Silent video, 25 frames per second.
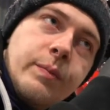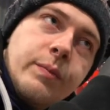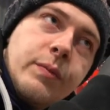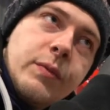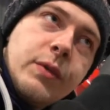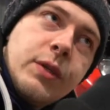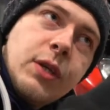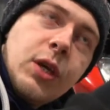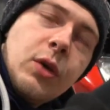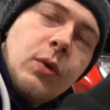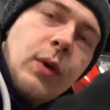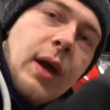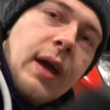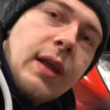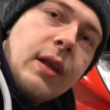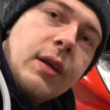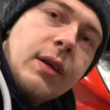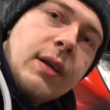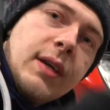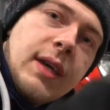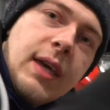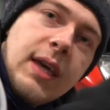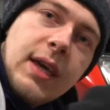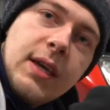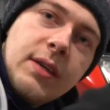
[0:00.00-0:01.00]
2
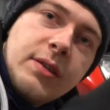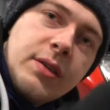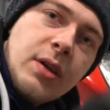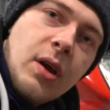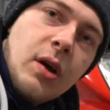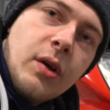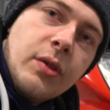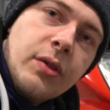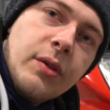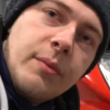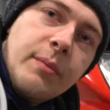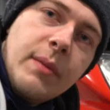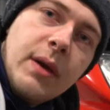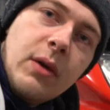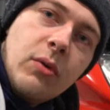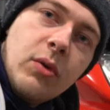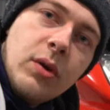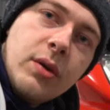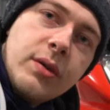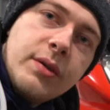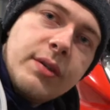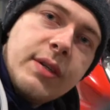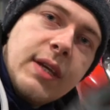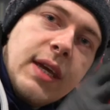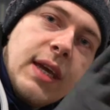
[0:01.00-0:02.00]
Allen keys on the
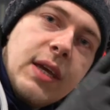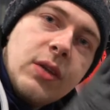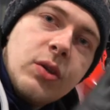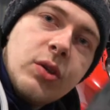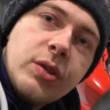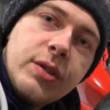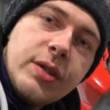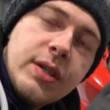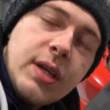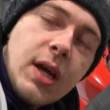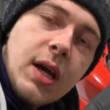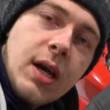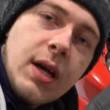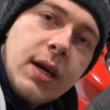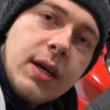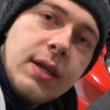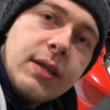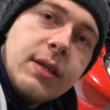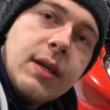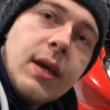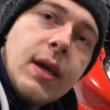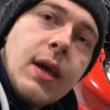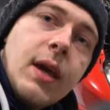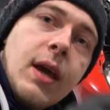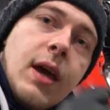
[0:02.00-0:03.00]
mirrors each
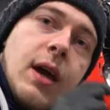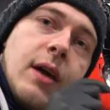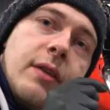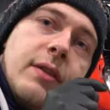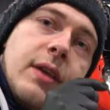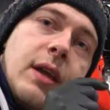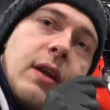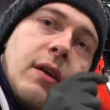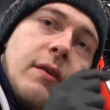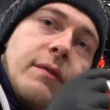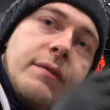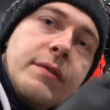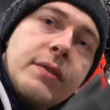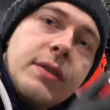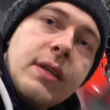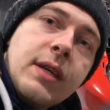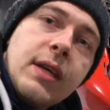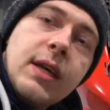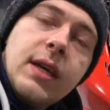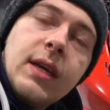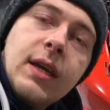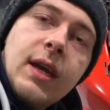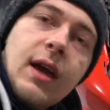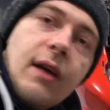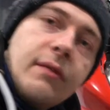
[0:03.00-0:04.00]
side, and then
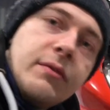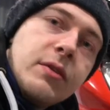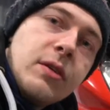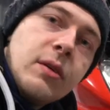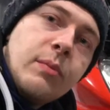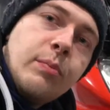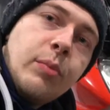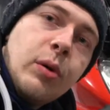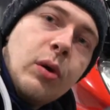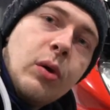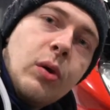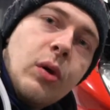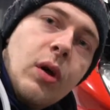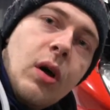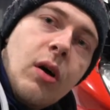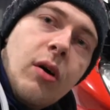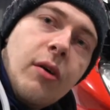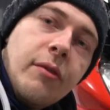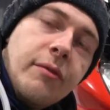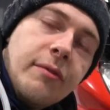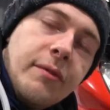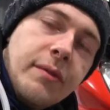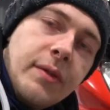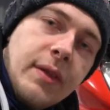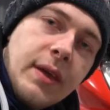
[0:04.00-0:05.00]
obviously you have to pull
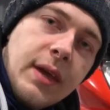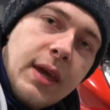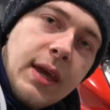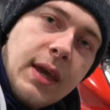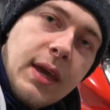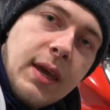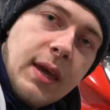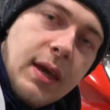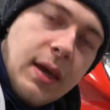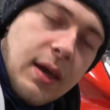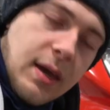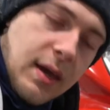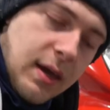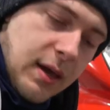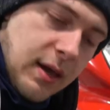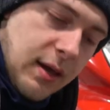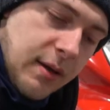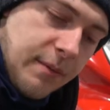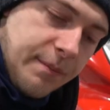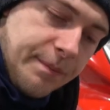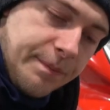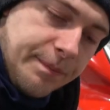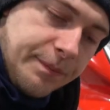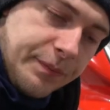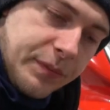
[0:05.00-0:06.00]
off the
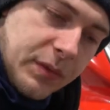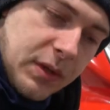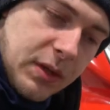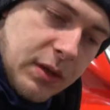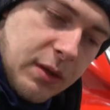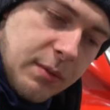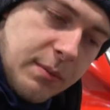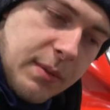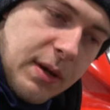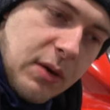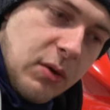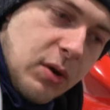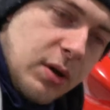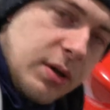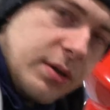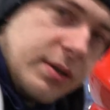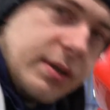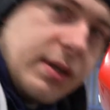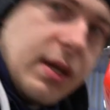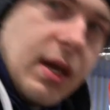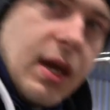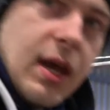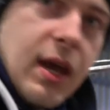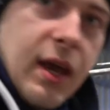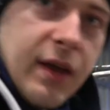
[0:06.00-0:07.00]

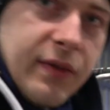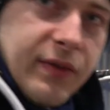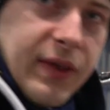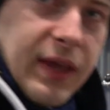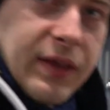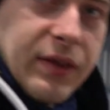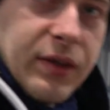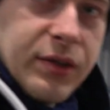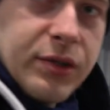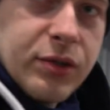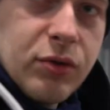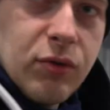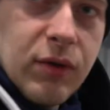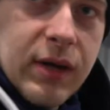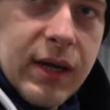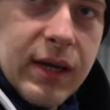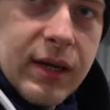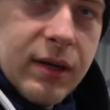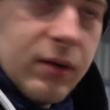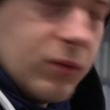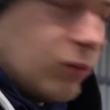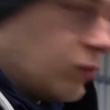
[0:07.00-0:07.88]
mirrors, and then the screen